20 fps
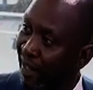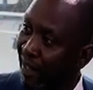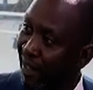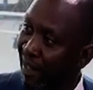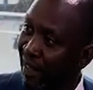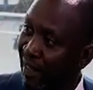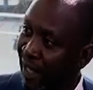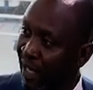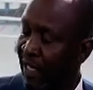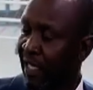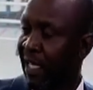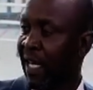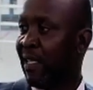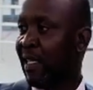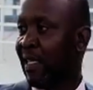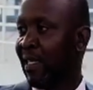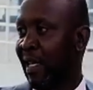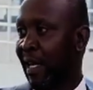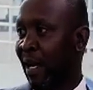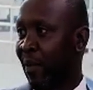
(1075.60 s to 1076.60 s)
the charges
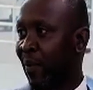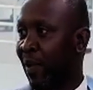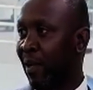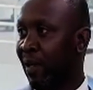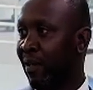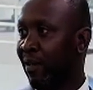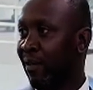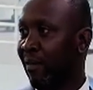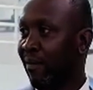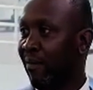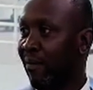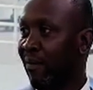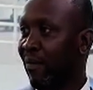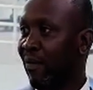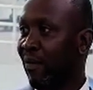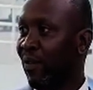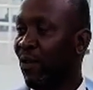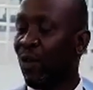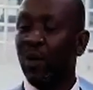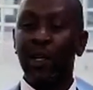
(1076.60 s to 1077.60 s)
are upheld.
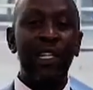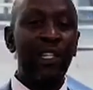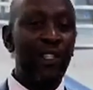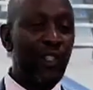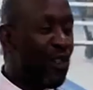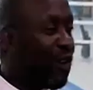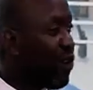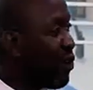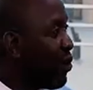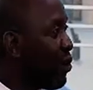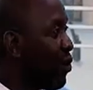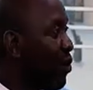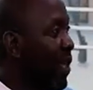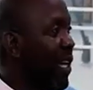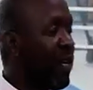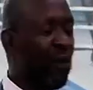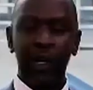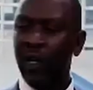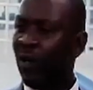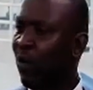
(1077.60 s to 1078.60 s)
So it is not true that
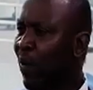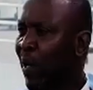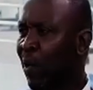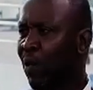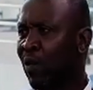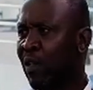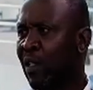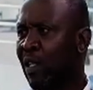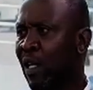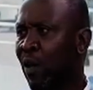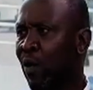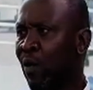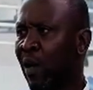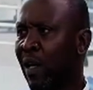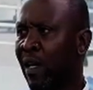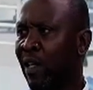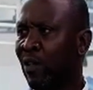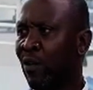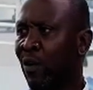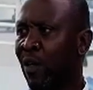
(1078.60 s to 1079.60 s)
we're losing the war
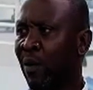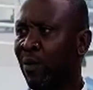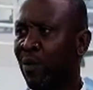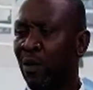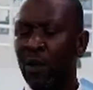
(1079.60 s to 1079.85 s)
against corruption.